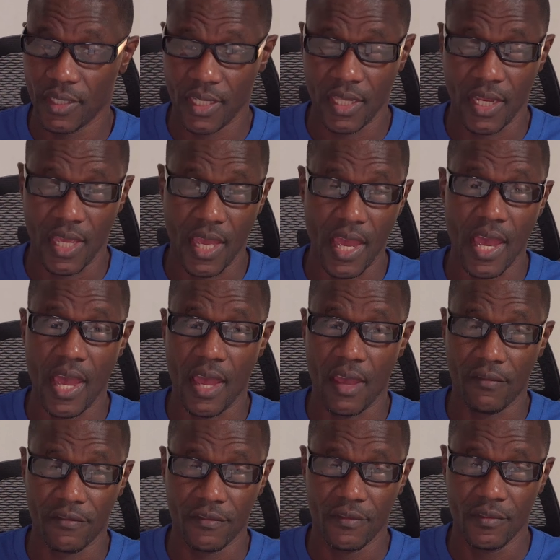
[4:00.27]
day and a
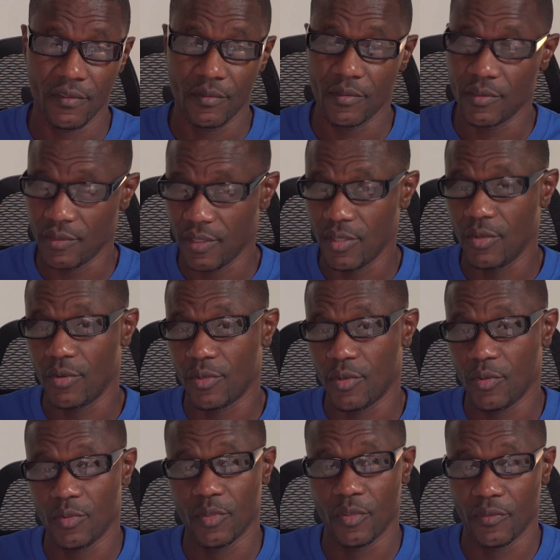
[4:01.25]
half, you know,
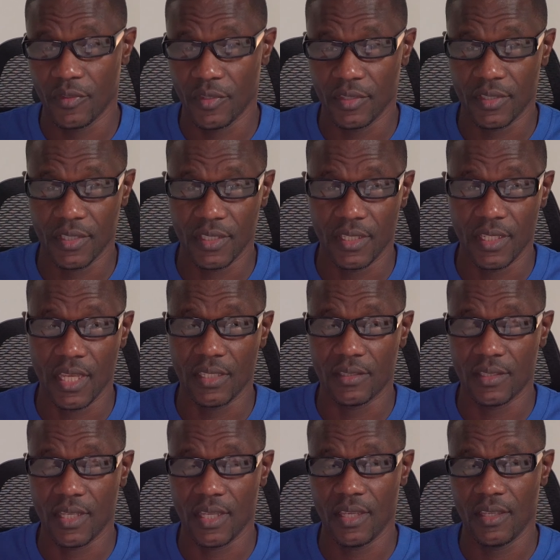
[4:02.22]
going over into the next
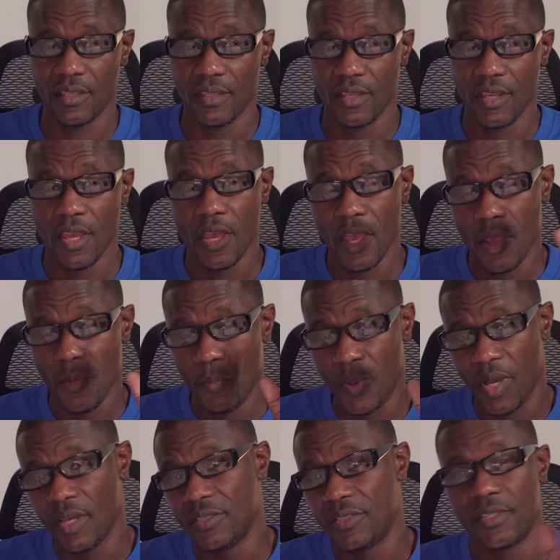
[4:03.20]
day.
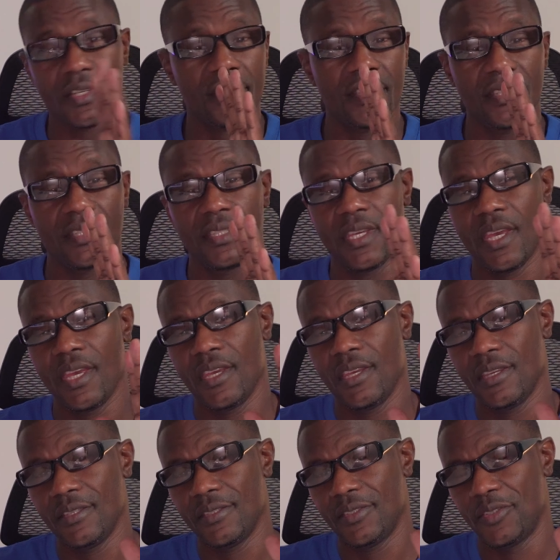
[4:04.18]
But just in
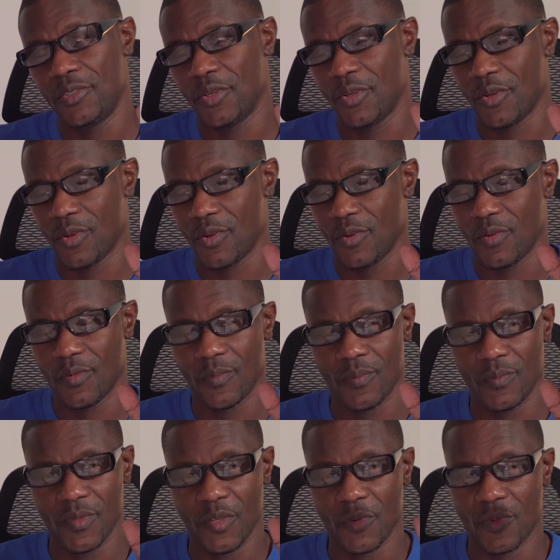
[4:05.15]
case you're
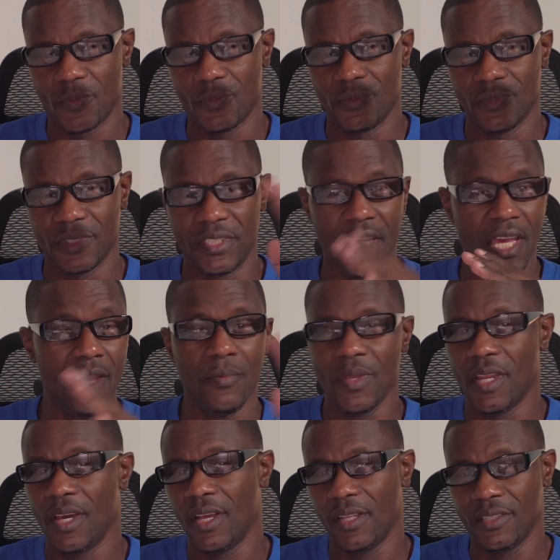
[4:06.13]

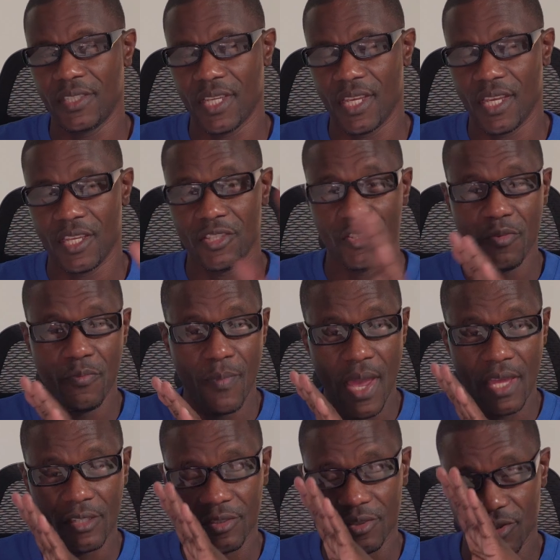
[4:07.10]
gaming all day and you
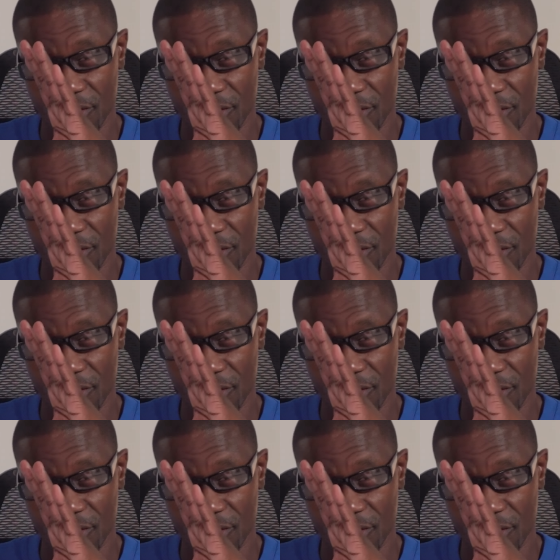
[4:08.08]
manage